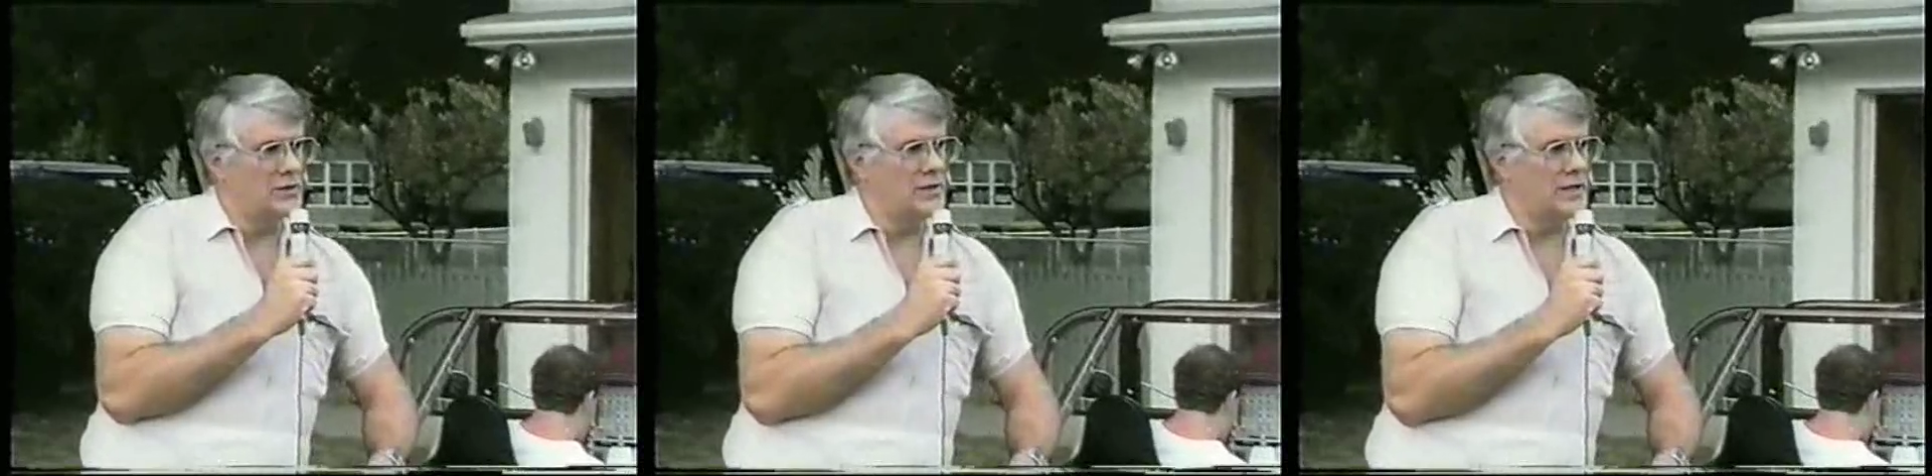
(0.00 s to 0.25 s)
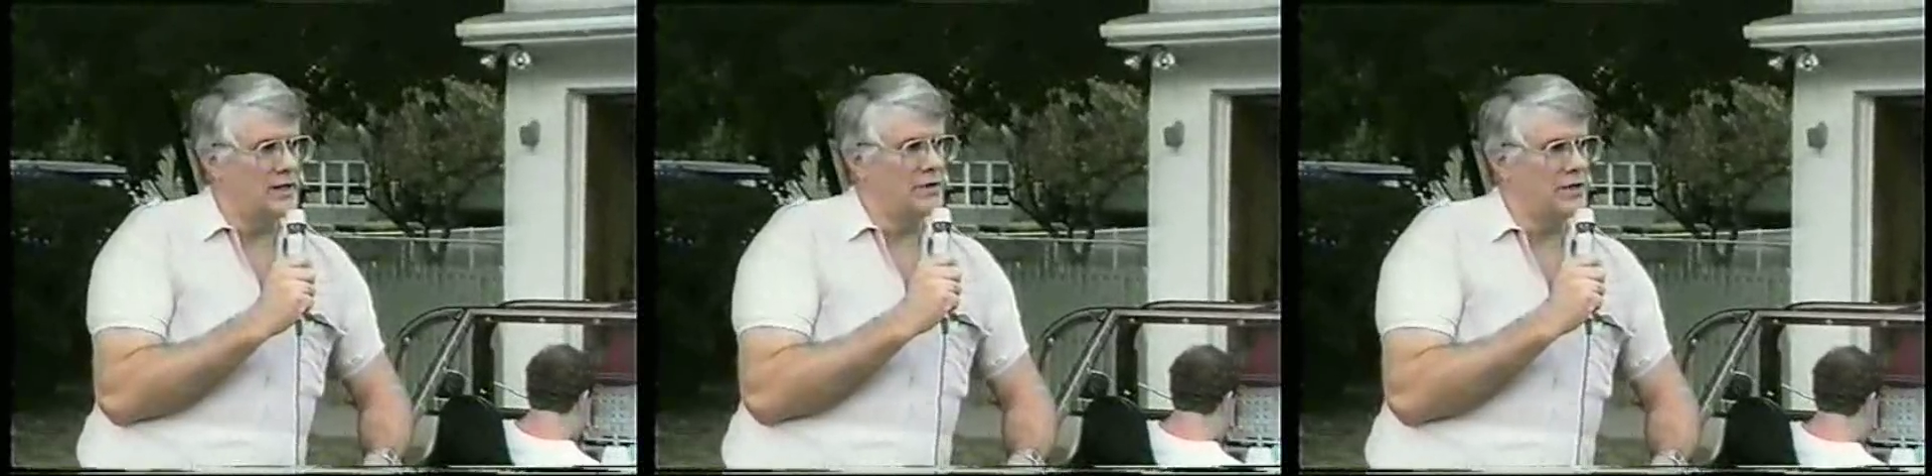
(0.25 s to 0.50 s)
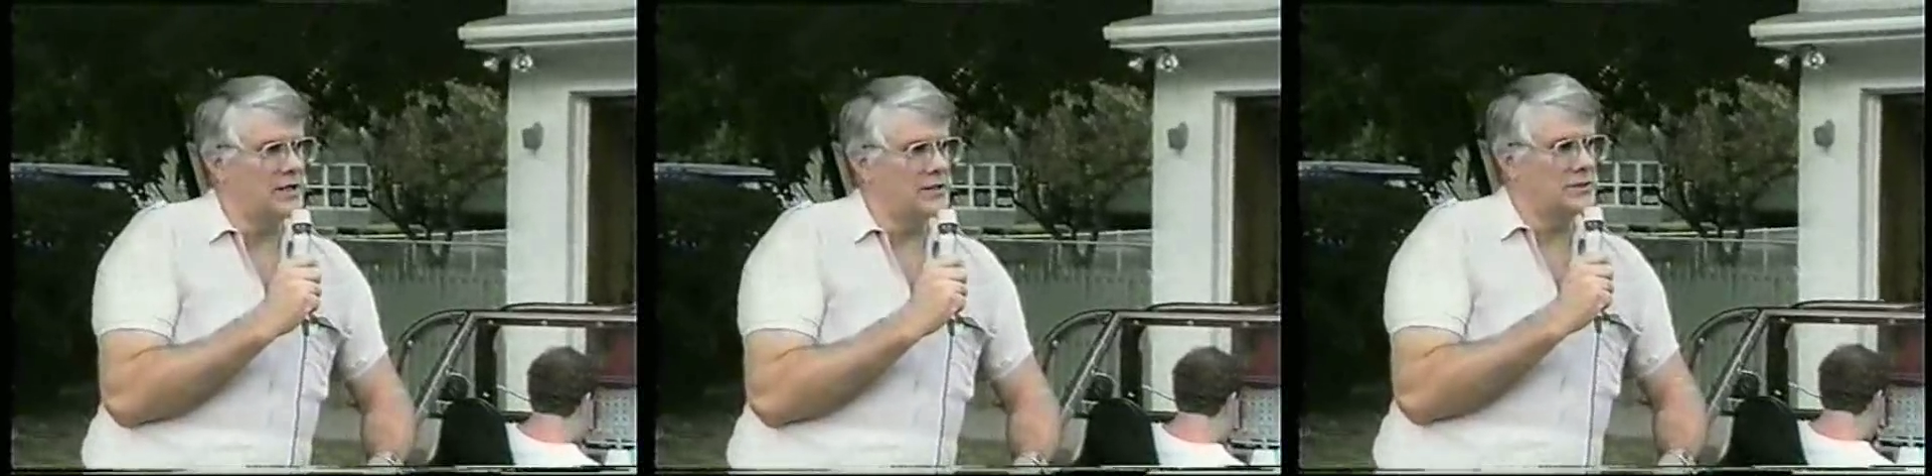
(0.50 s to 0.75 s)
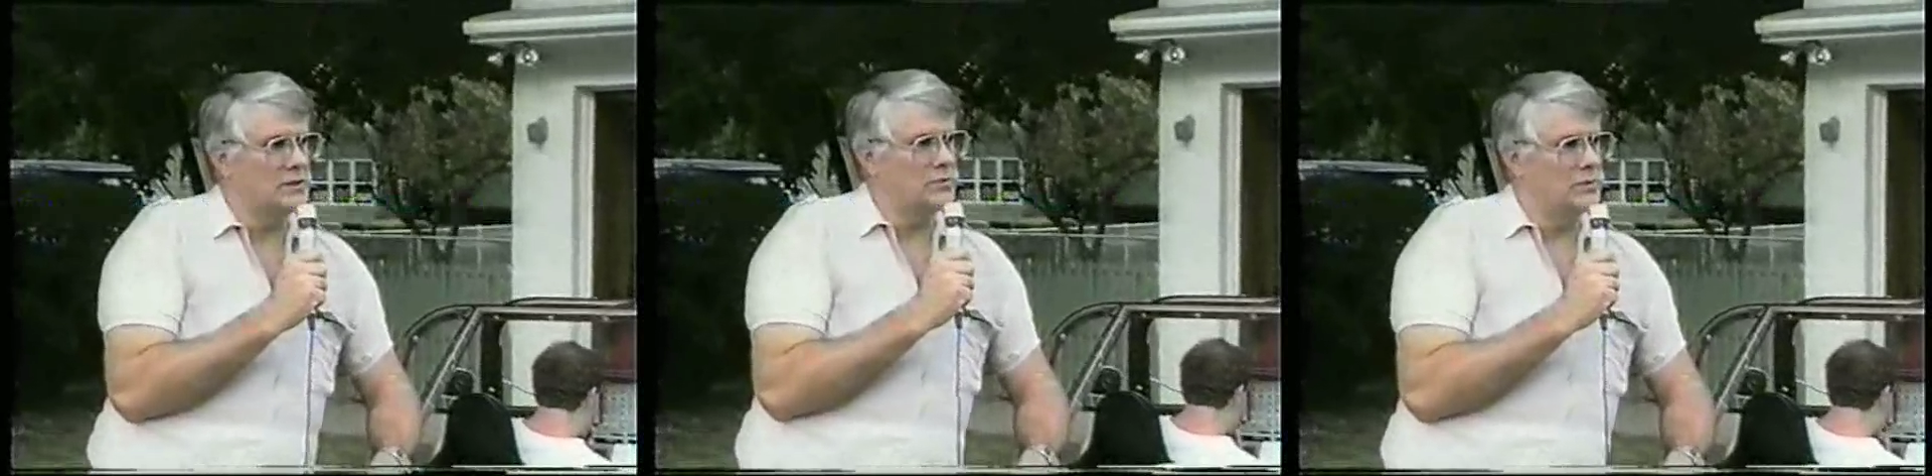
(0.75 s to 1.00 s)
then every
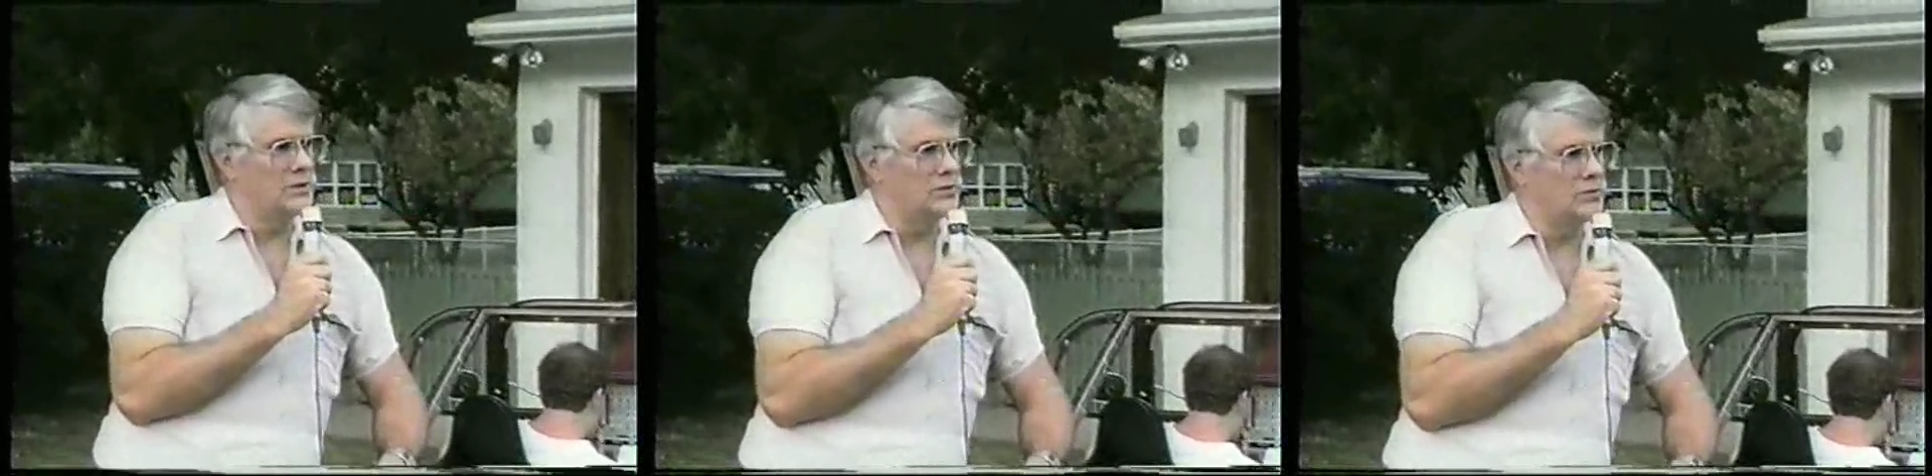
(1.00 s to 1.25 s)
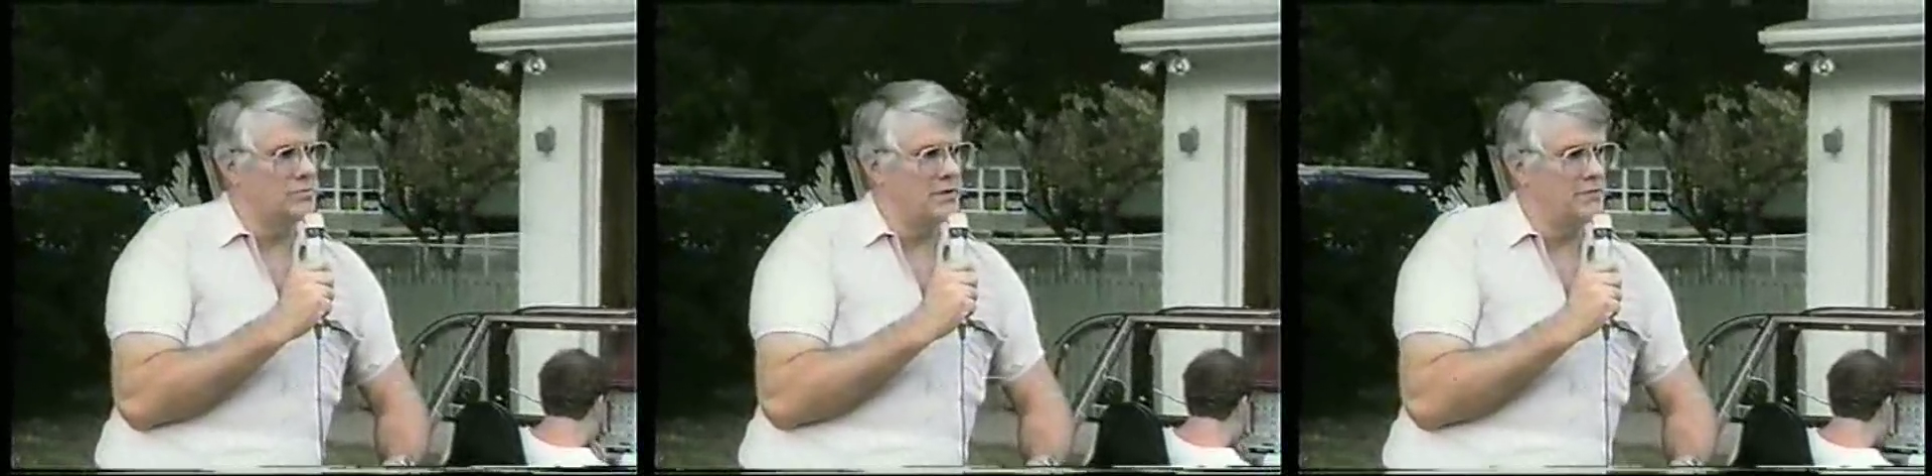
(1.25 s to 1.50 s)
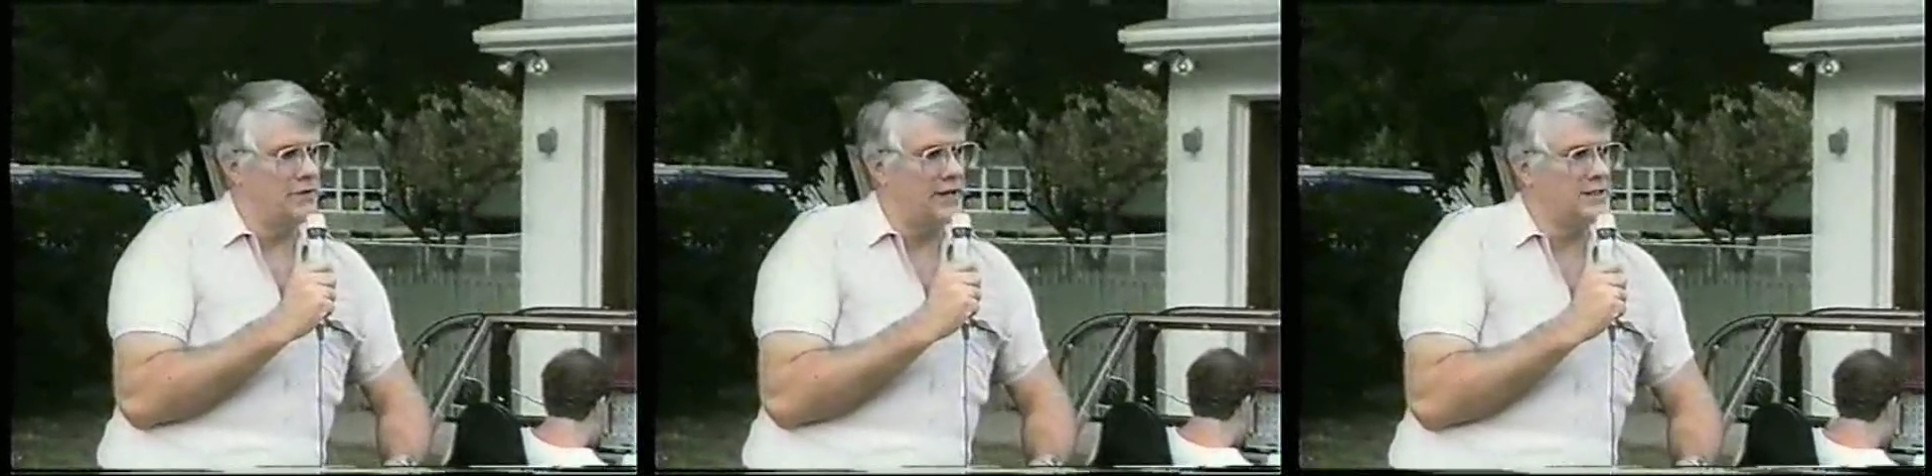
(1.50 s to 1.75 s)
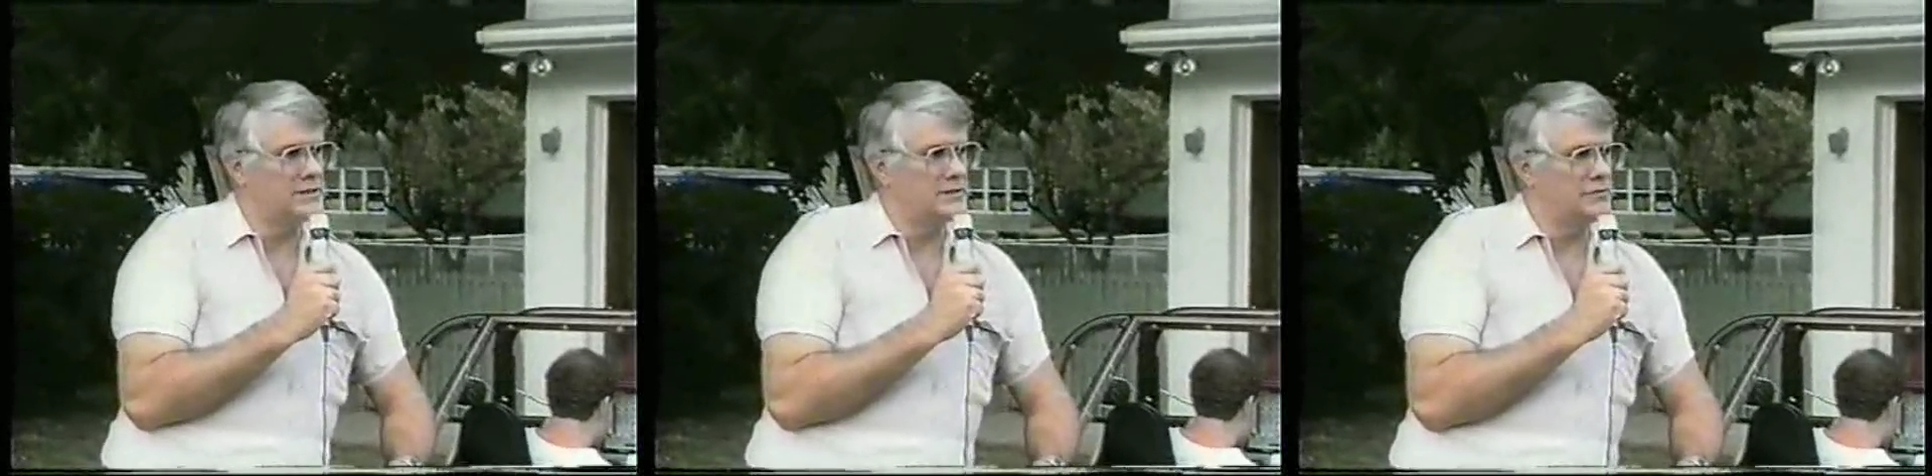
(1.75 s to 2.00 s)
country in the world would be
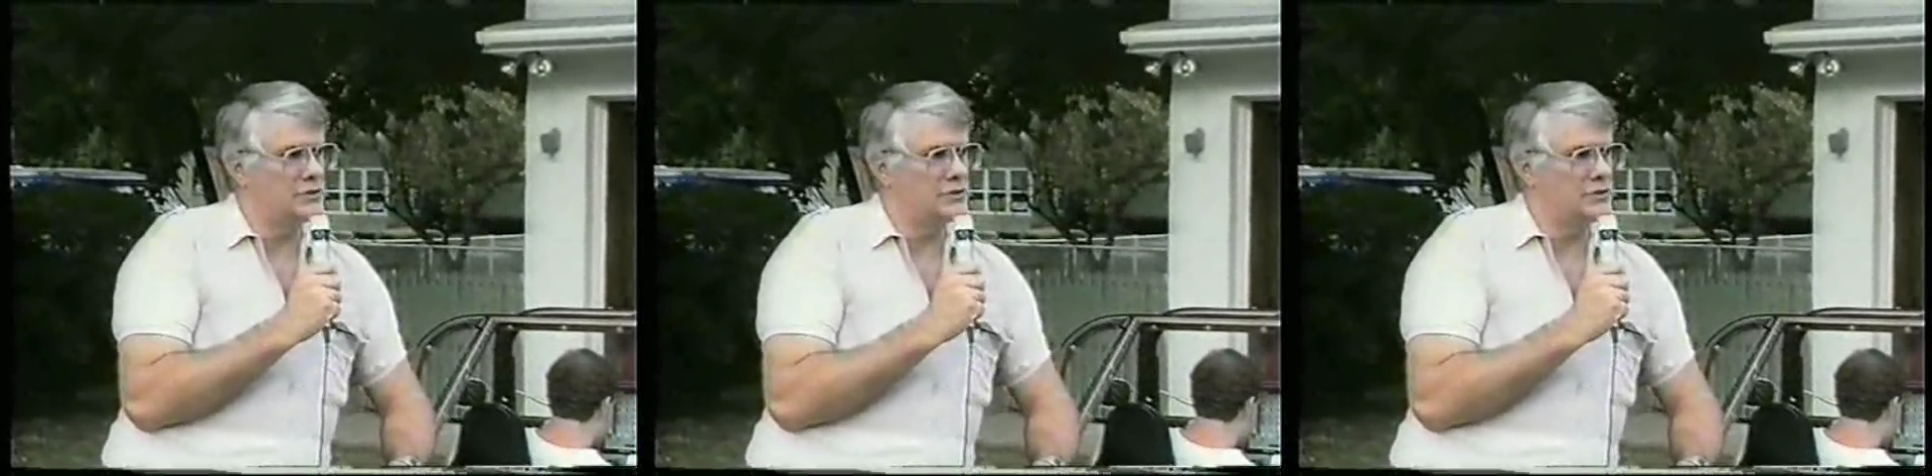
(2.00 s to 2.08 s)
faced of